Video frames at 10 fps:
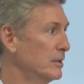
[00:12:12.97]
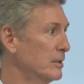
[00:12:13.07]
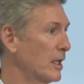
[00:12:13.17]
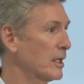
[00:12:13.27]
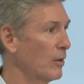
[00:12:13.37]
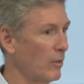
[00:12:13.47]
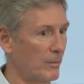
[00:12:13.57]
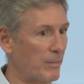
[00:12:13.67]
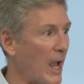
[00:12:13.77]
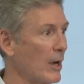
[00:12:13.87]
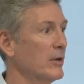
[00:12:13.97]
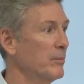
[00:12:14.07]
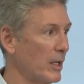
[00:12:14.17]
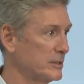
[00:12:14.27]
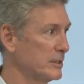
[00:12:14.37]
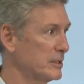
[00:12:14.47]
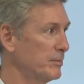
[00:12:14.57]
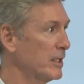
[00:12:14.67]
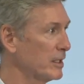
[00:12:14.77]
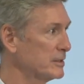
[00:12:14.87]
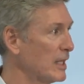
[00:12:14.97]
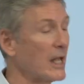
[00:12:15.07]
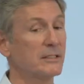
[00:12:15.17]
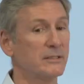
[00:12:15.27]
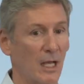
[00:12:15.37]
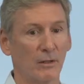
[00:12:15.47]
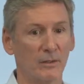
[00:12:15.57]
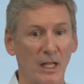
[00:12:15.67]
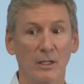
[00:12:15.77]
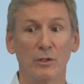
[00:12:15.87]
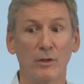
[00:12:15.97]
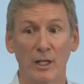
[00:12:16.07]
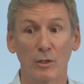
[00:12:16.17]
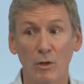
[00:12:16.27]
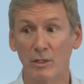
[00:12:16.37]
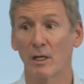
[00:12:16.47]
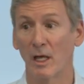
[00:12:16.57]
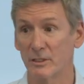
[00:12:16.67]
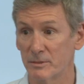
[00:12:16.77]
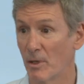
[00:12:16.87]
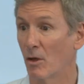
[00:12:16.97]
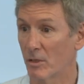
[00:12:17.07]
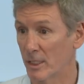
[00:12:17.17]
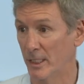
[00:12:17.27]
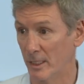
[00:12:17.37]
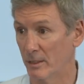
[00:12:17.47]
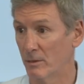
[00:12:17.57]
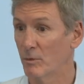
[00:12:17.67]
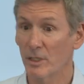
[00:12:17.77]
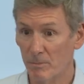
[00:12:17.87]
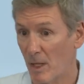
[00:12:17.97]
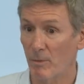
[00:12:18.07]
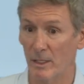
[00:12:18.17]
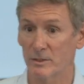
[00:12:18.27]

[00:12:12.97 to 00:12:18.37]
Like I want battery buses because that sound, that they look and smell clean. We, and by the way,